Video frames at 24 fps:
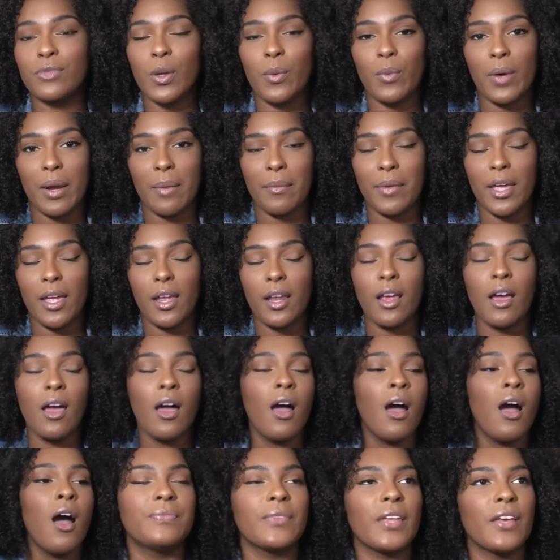what I made.
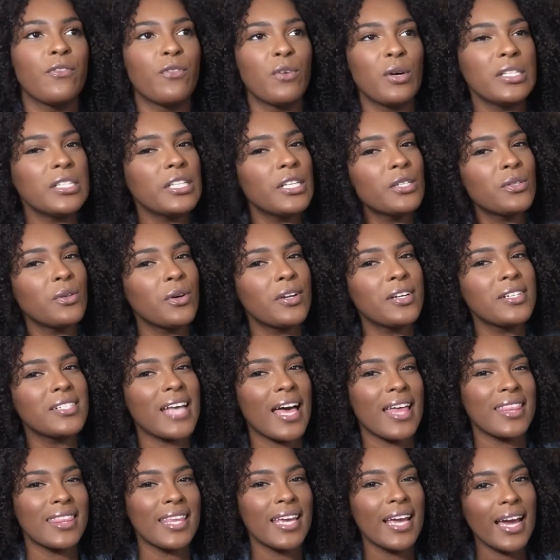In voice disorders,
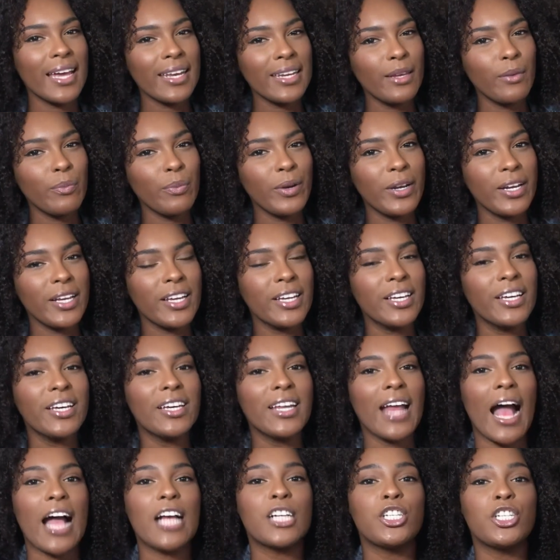I think I did pretty
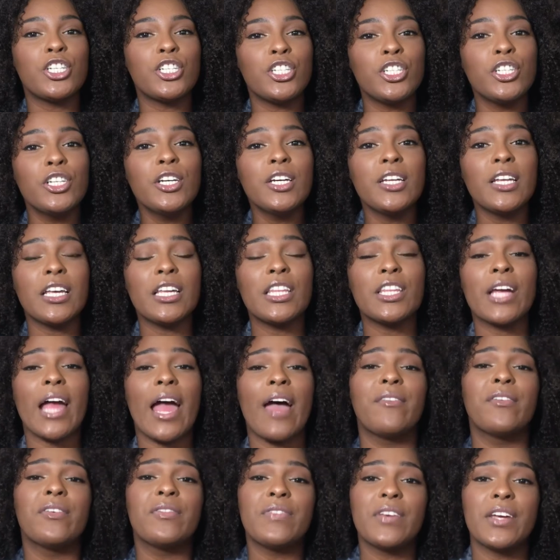good. I should either
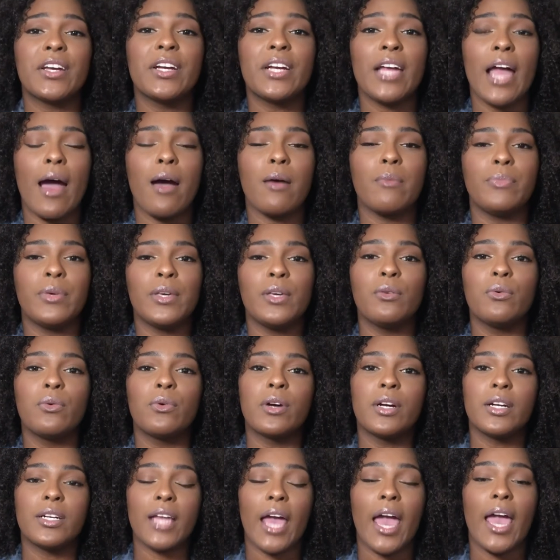have a very high B
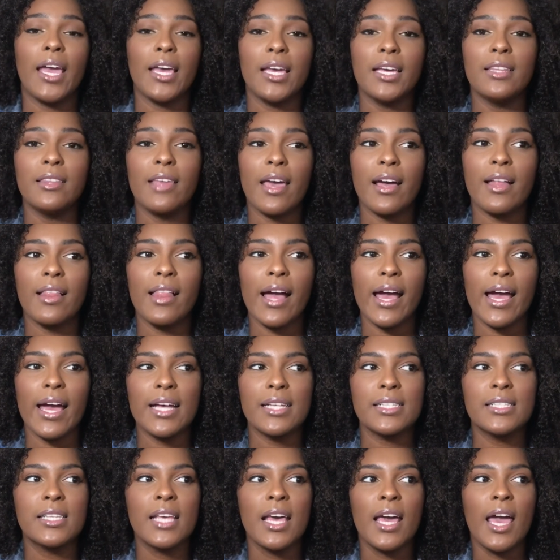or an A in that
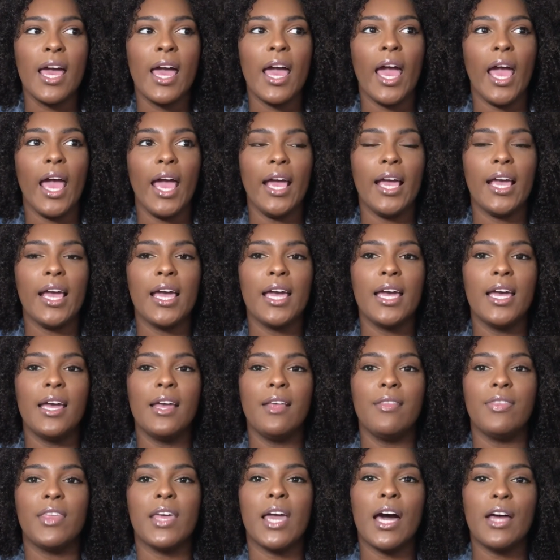class.
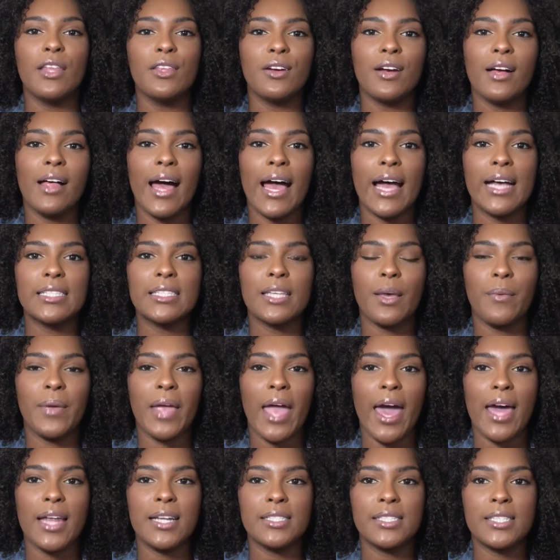And the other class that we
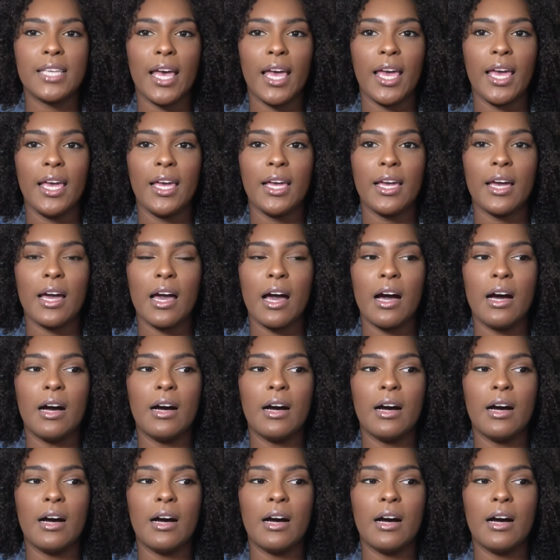had to take